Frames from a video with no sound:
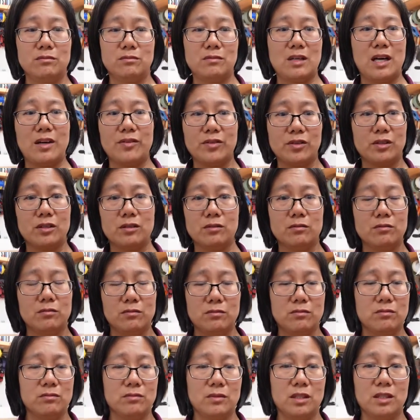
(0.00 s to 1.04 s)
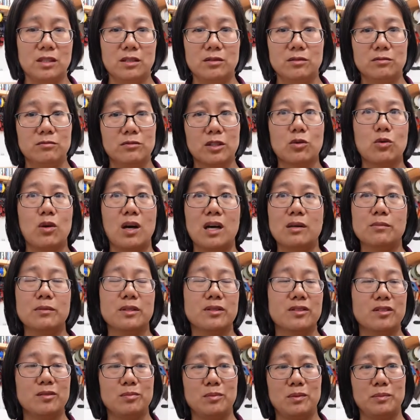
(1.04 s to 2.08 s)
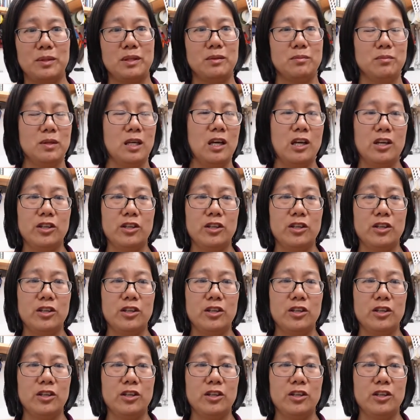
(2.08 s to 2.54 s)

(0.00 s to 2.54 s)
other requirements, maybe